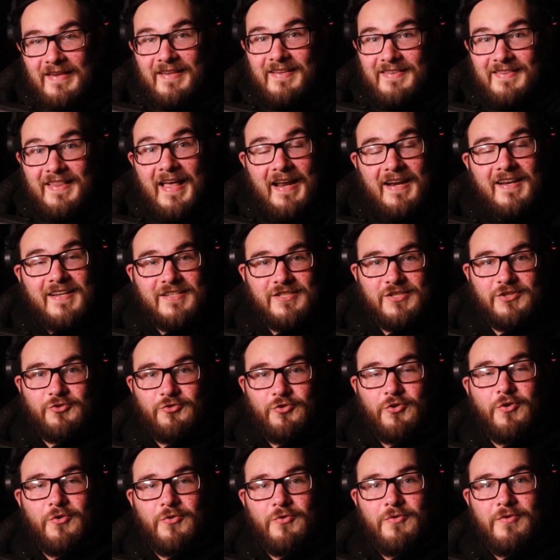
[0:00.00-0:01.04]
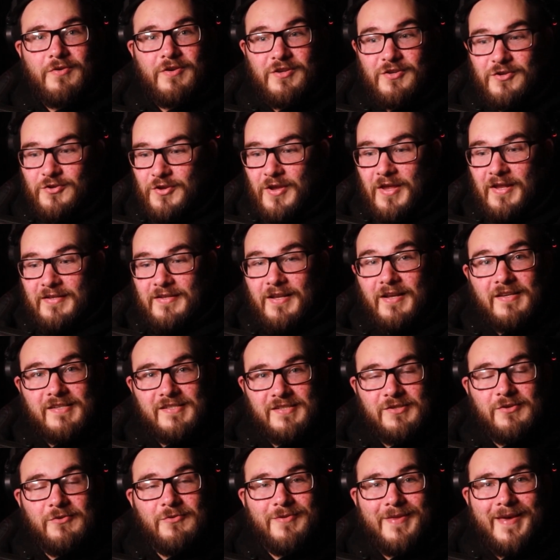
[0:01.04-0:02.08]
That is true, it
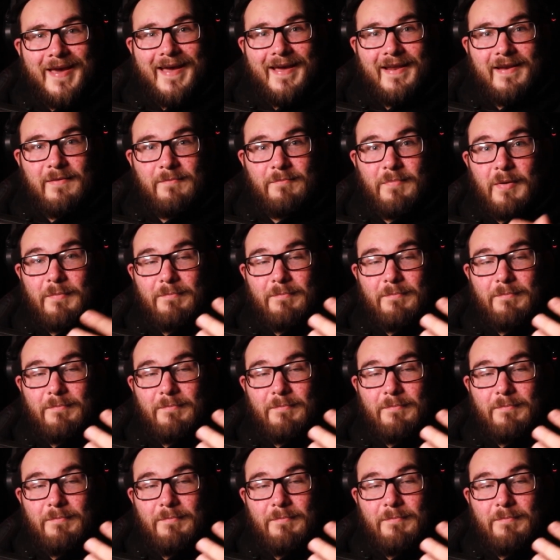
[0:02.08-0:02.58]
does do that,